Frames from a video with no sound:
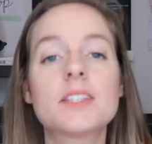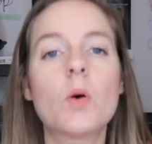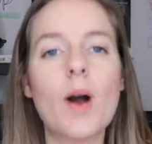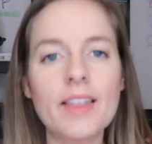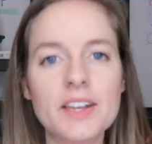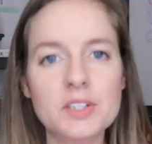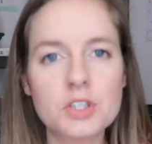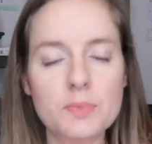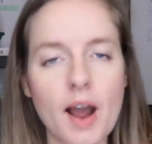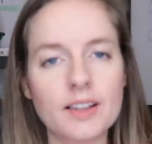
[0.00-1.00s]
So while I
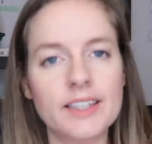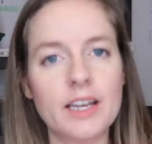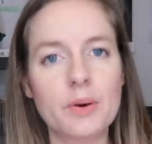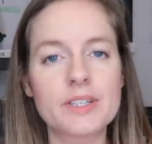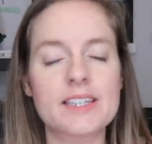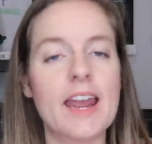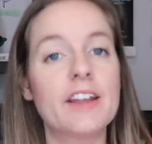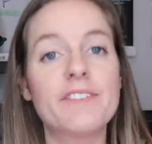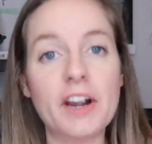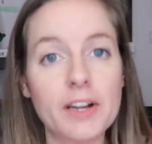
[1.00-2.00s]
do spot clean Koa's
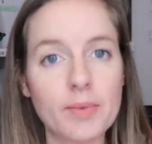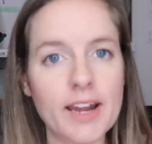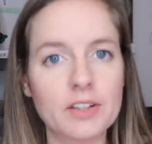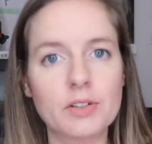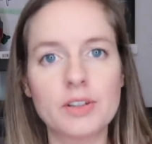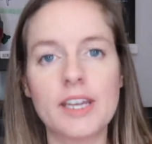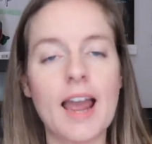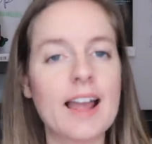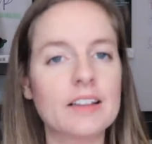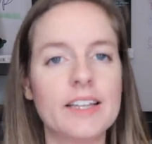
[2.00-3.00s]
tank very regularly,
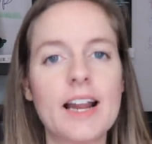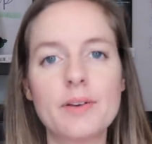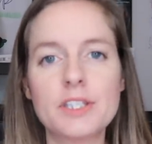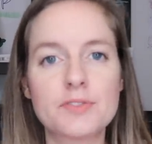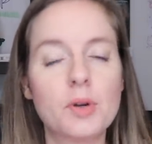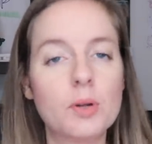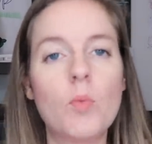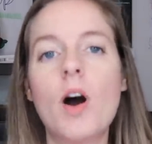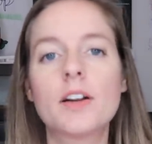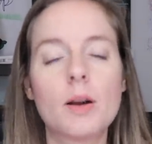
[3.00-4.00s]
I clean out his food and
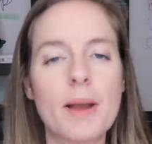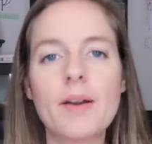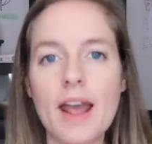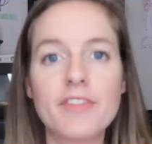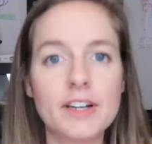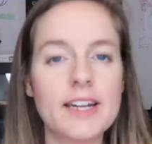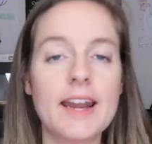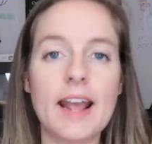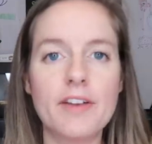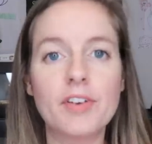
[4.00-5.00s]
water about every day
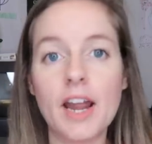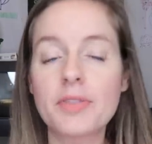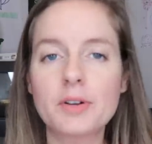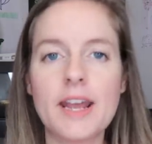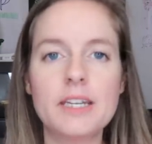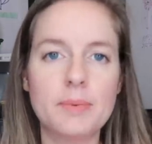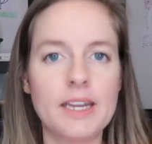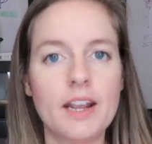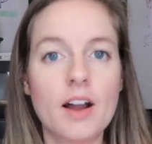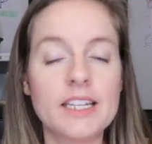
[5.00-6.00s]
to every other day
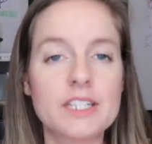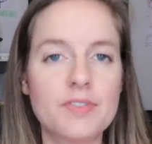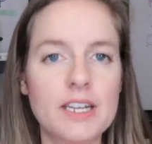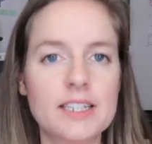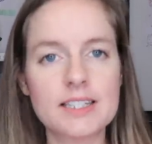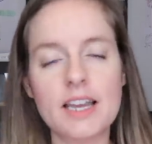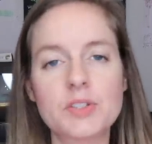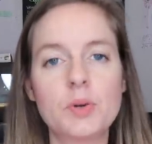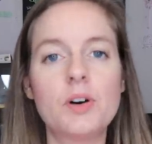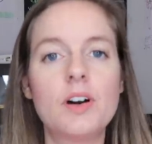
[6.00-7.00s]
depending on his feeding
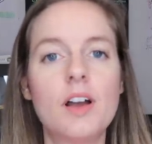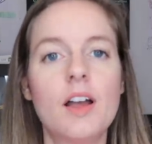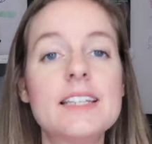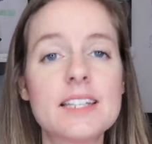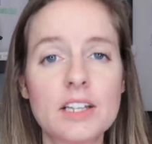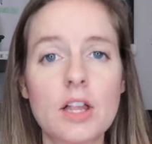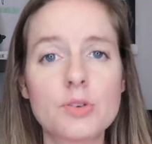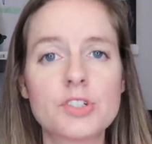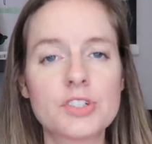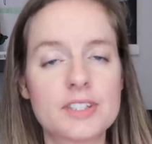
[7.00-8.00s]
schedule. His
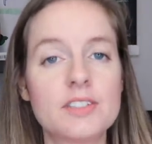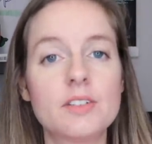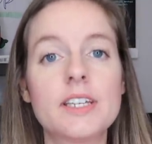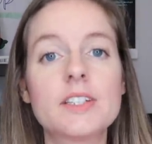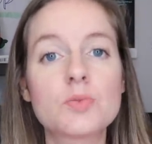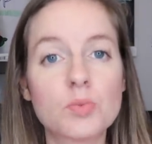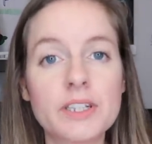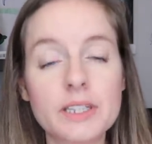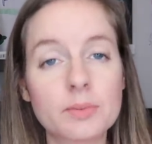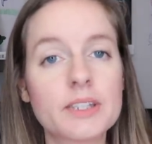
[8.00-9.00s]
enclosure still gets
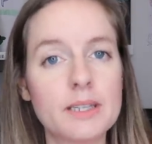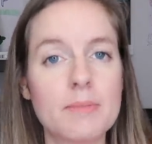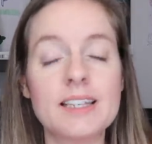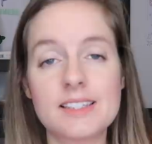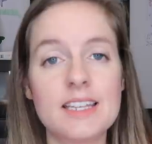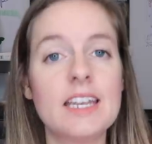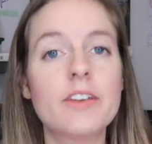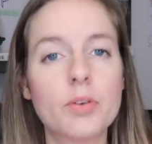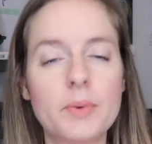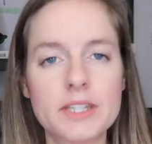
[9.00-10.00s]
really, really messy.
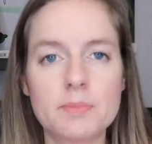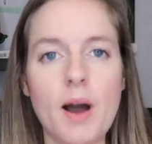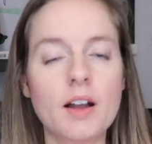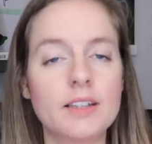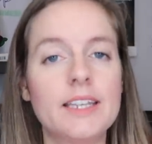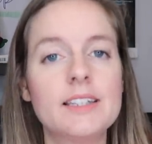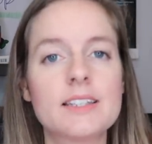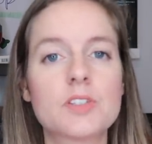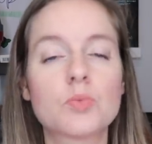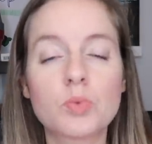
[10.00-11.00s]
Even with spot cleans,
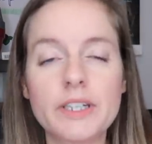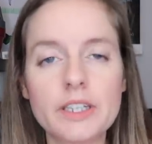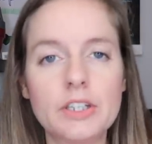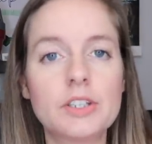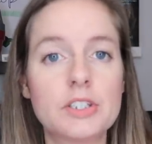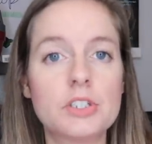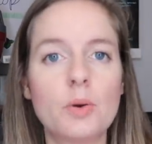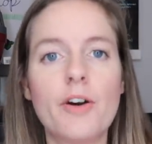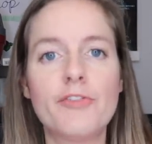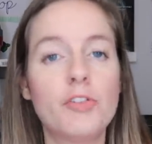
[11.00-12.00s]
it's really good to
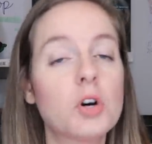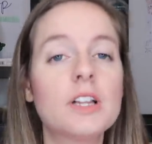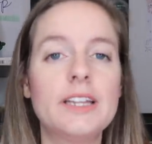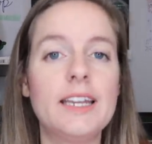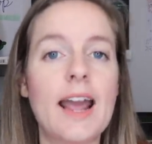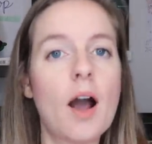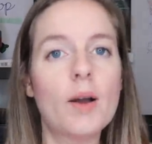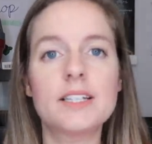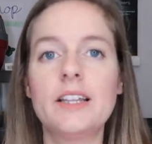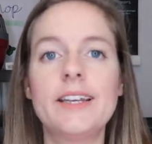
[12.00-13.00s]
do a full clean
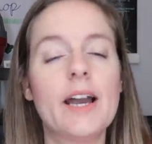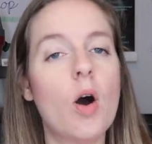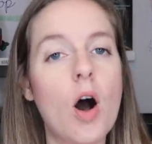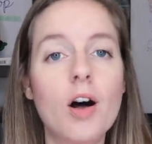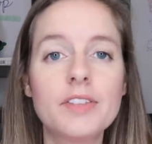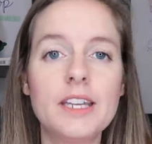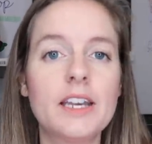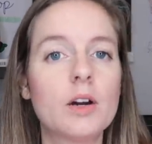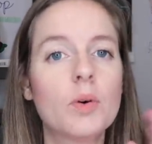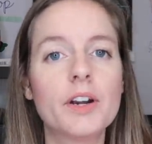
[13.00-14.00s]
out and clean out all the
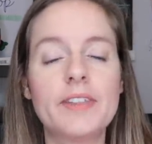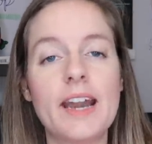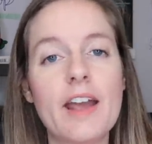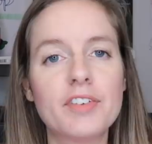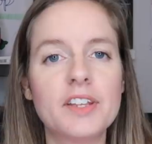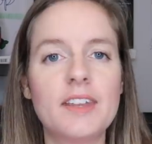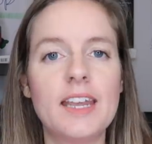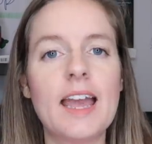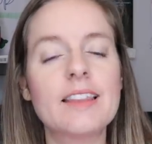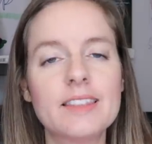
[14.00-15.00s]
eco earth and
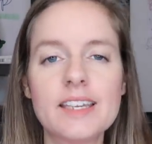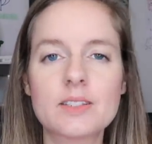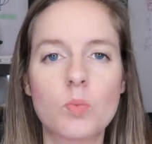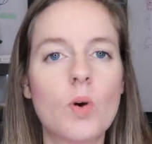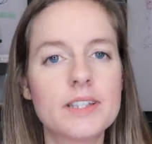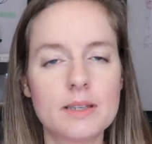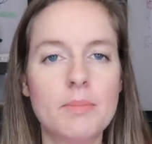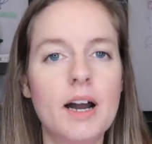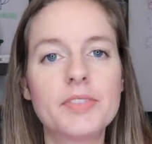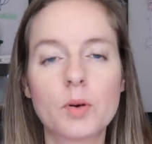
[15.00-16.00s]
everything at least once a
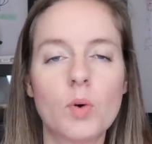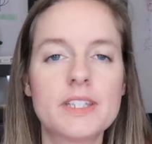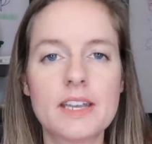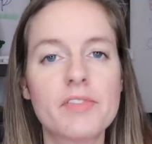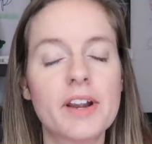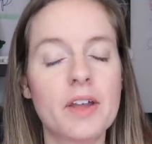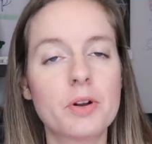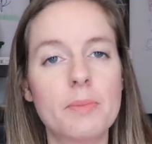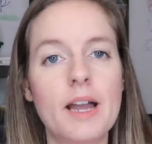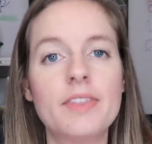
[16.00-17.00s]
month or once every
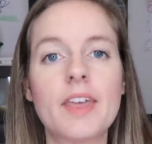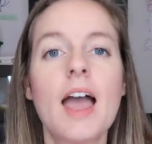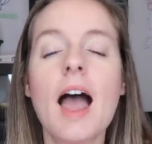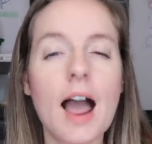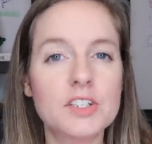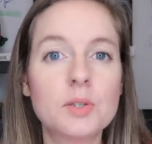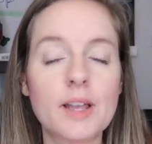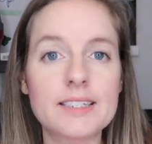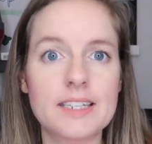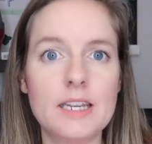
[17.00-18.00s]
other month. I do
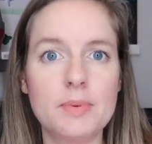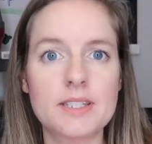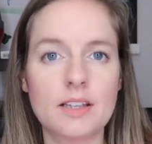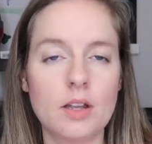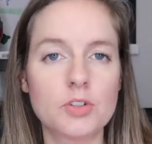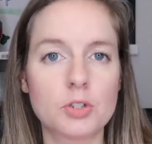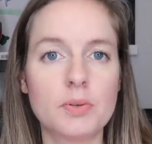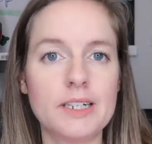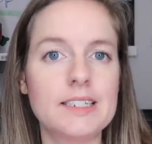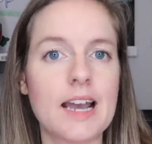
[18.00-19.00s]
like to keep his enclosure
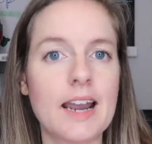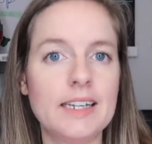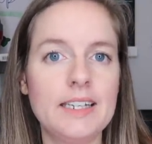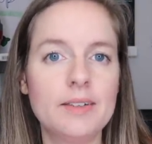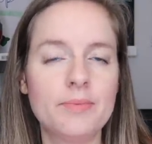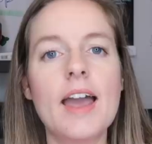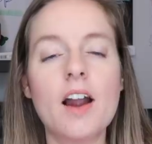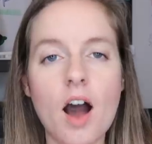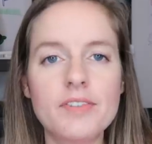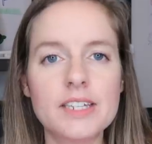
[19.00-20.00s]
pretty tidy. And
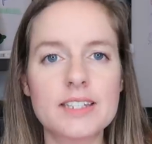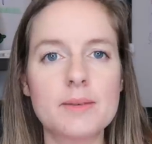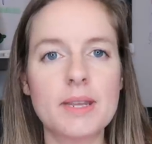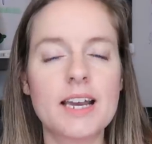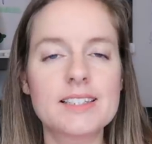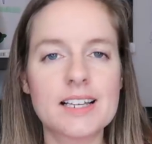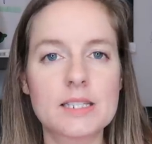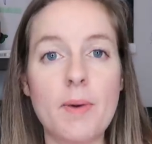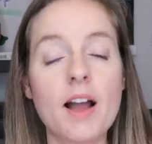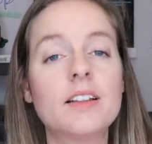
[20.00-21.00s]
obviously because
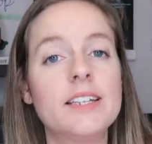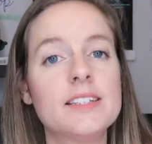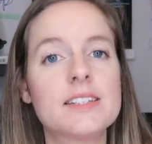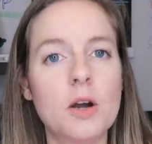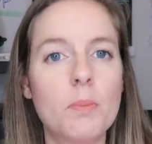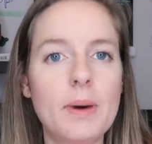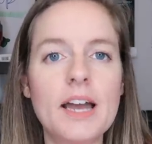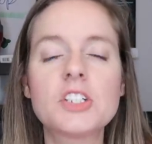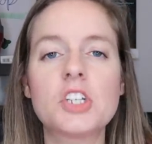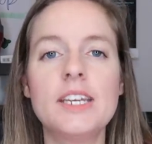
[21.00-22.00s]
I spot clean so
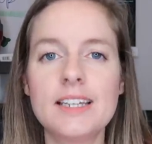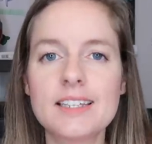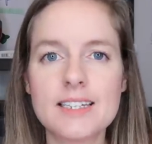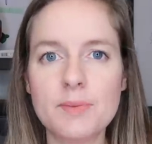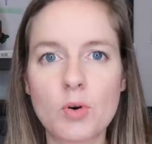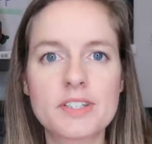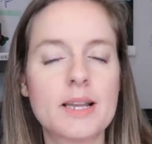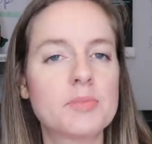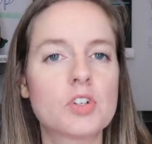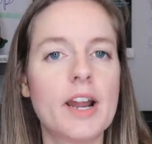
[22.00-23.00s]
much, he does need more
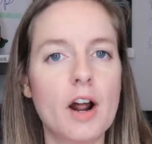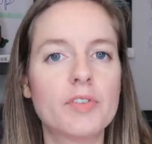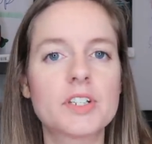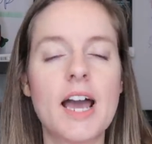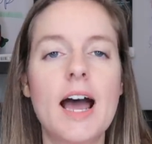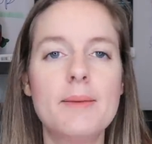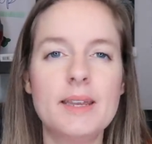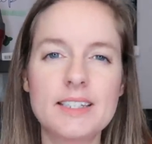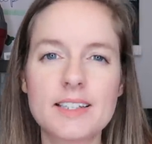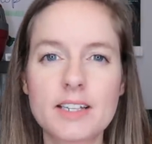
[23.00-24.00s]
substrate over time.
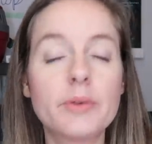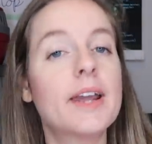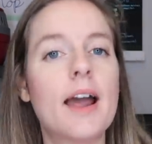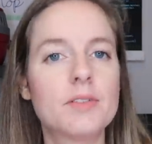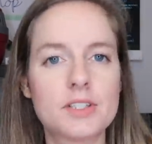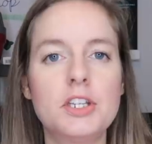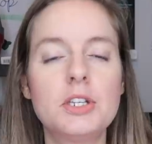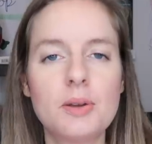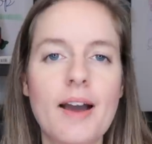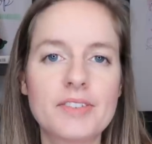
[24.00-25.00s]
It does go down, so
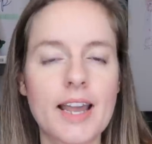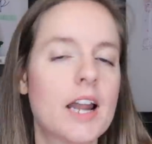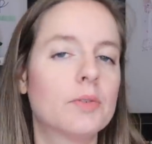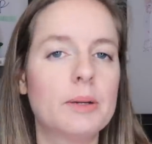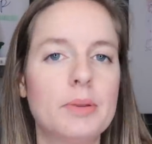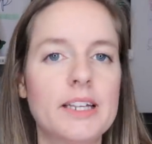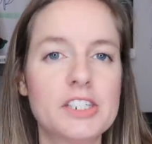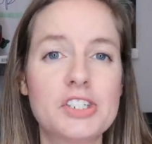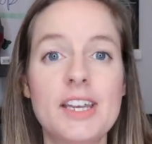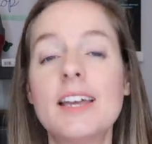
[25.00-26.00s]
you do have to kind of
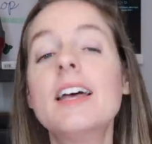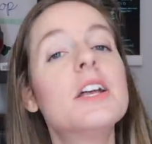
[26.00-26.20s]
replenish it.